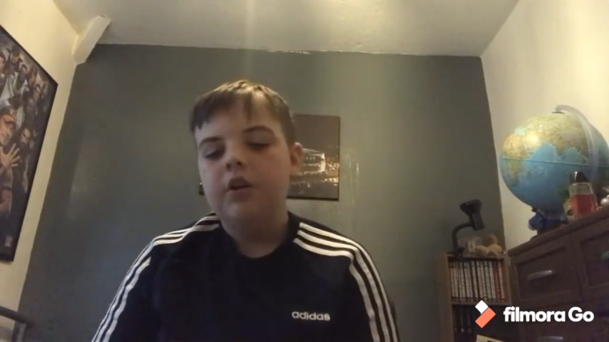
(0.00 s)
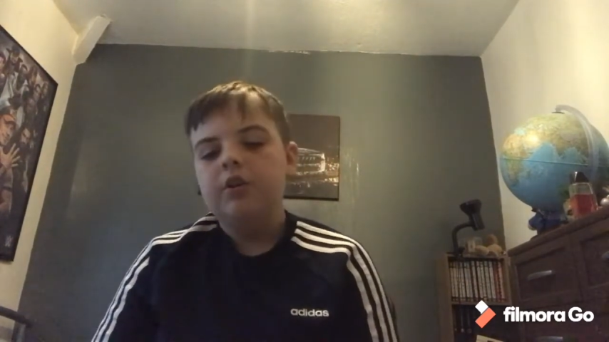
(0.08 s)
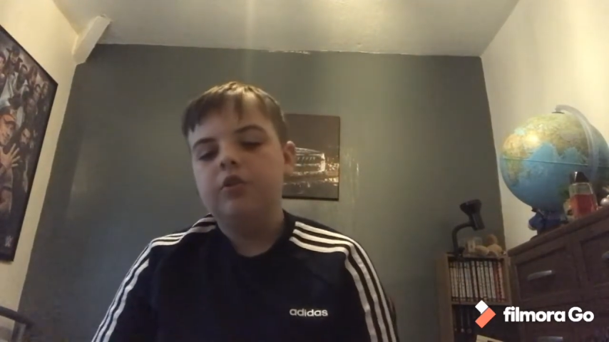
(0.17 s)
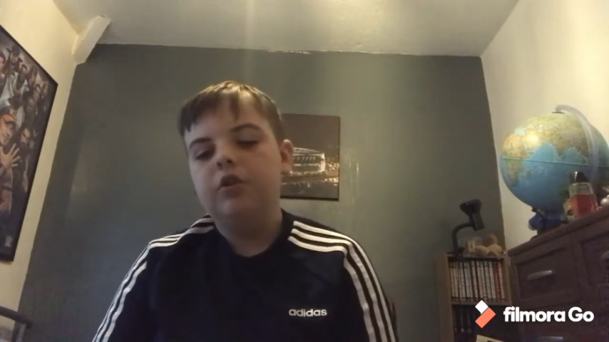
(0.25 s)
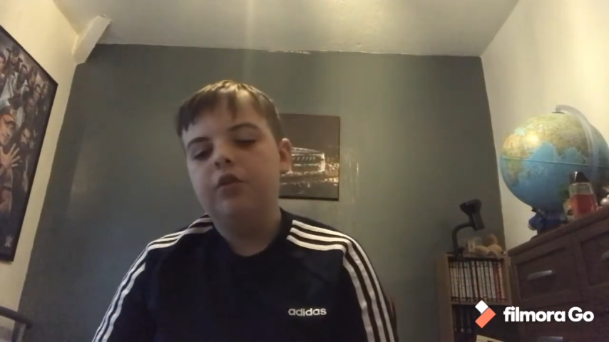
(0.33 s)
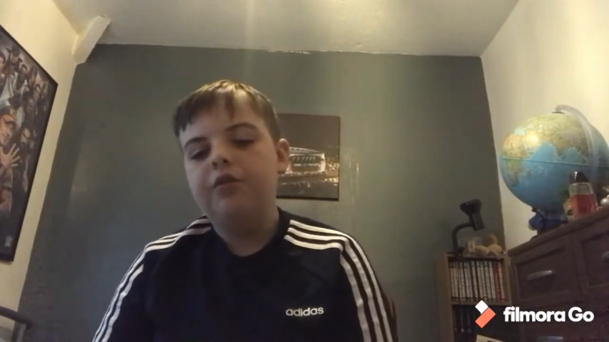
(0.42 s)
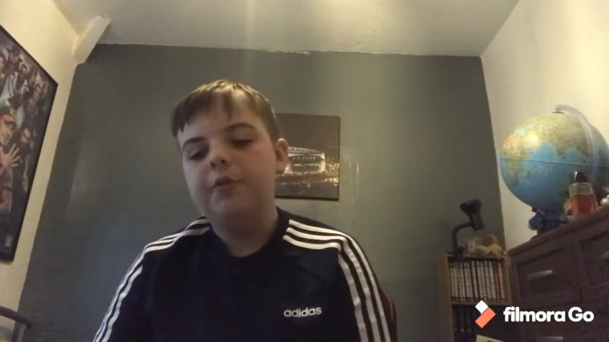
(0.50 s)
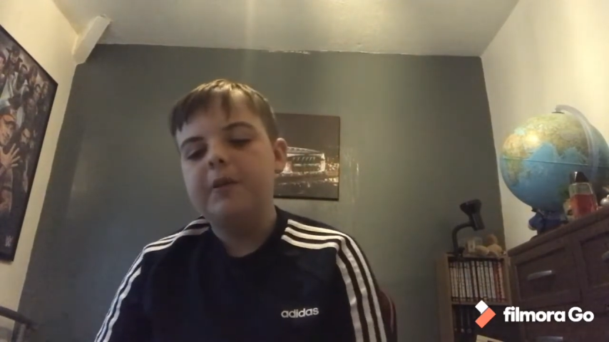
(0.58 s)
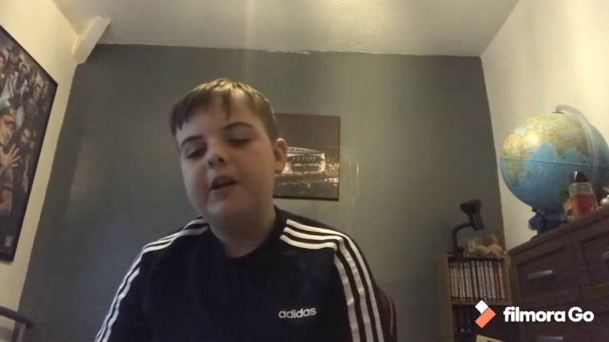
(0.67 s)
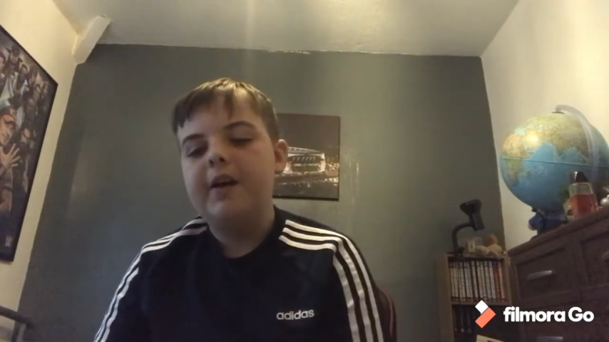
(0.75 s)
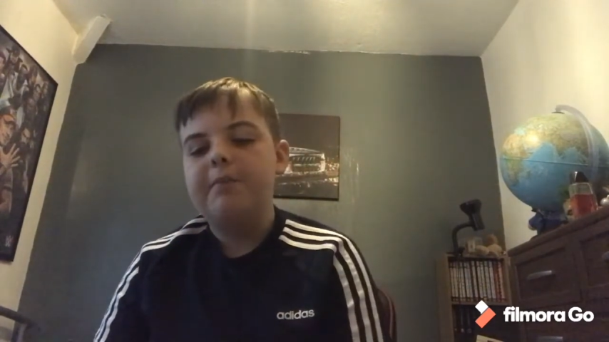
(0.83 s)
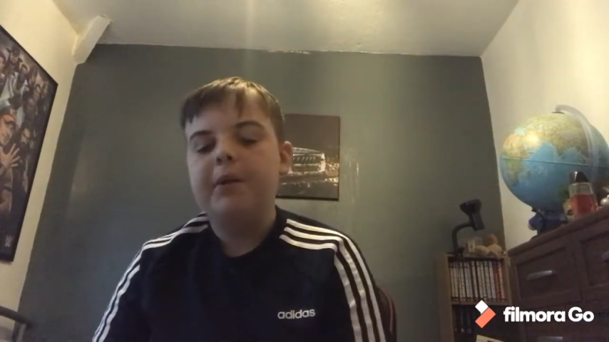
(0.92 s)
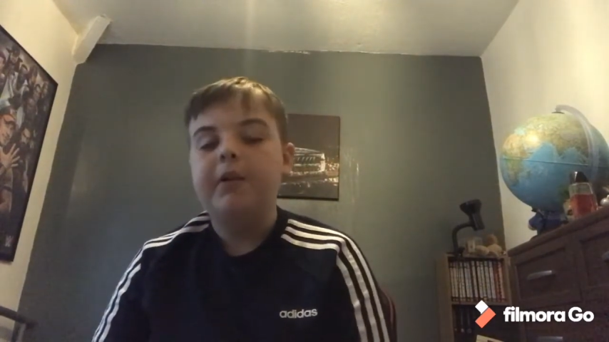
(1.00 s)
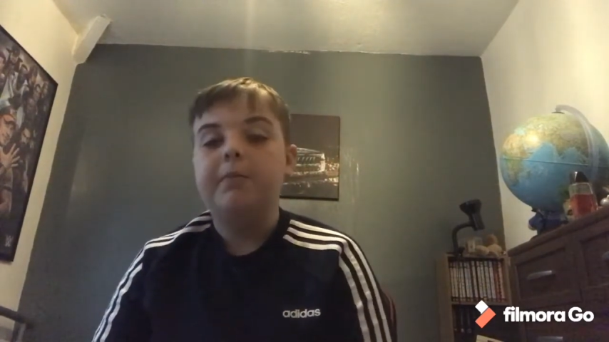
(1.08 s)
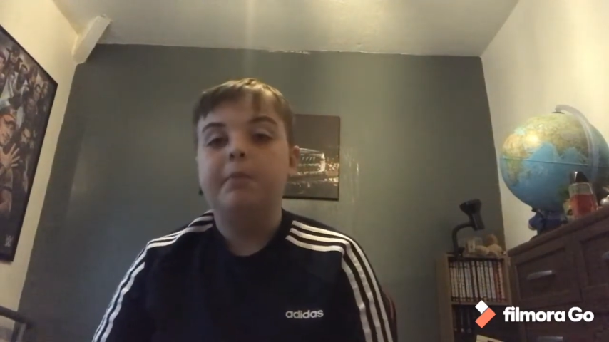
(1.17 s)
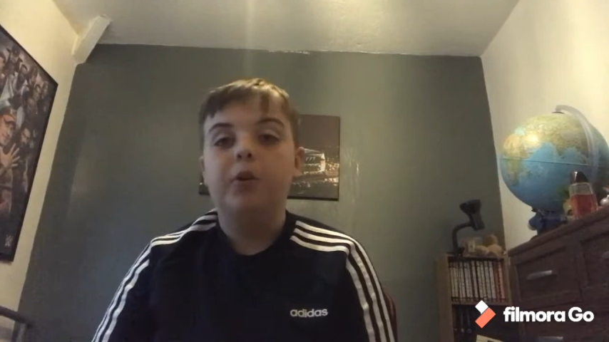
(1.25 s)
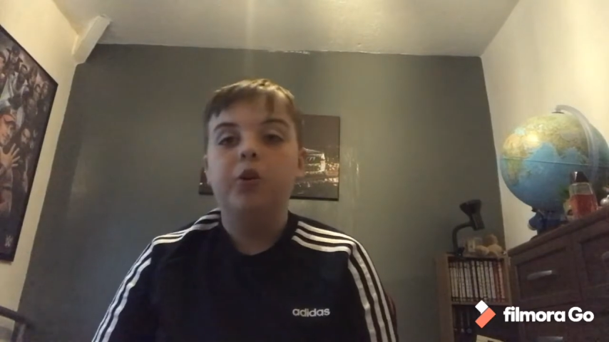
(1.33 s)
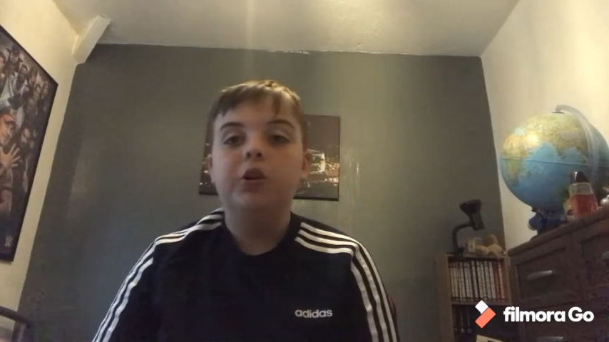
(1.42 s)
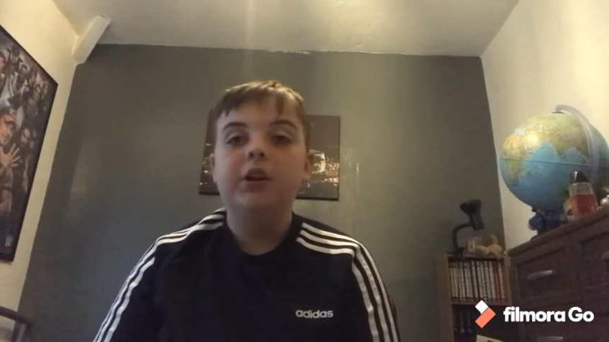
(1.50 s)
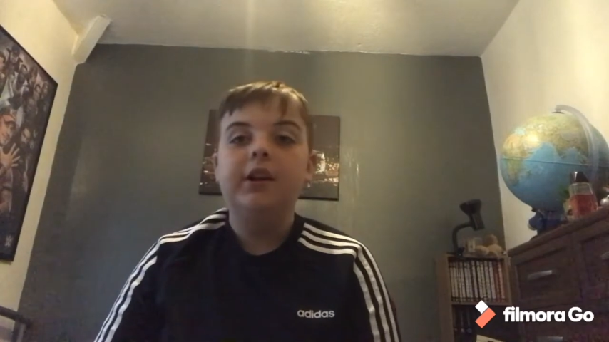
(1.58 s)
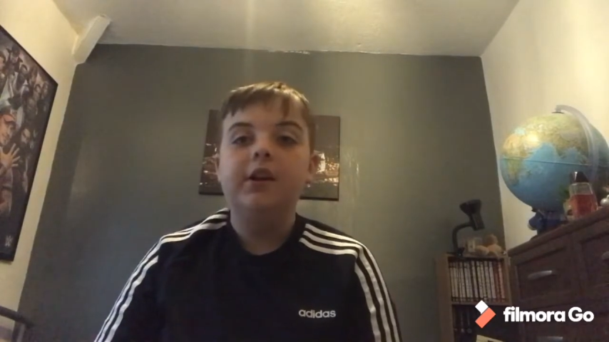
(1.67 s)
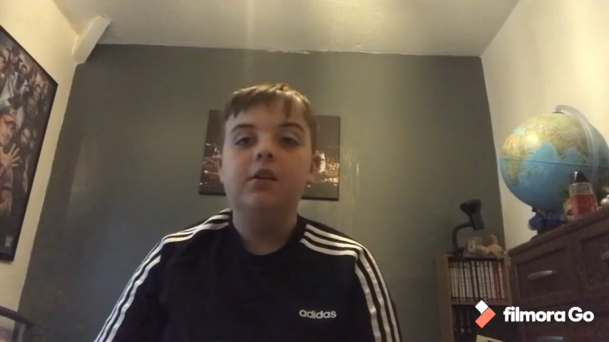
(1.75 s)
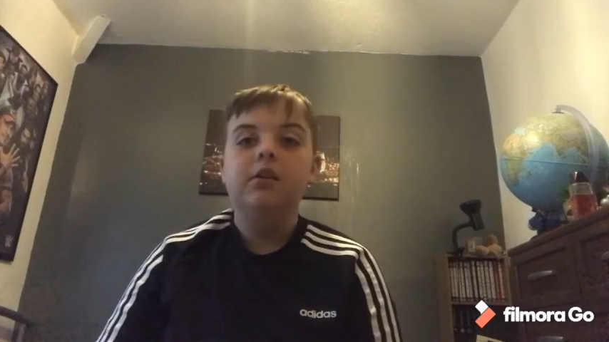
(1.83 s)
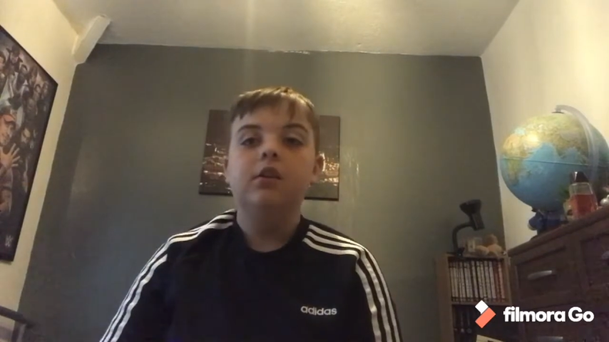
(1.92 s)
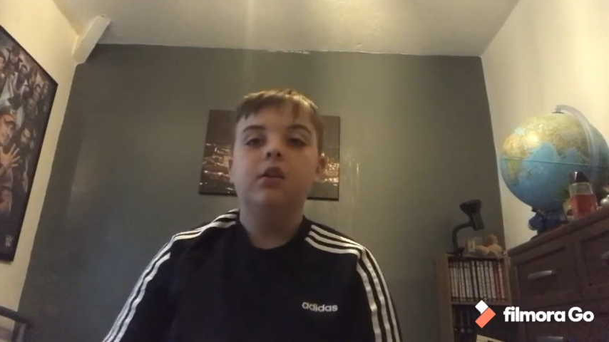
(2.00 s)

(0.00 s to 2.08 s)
So for me, I picked Burnley.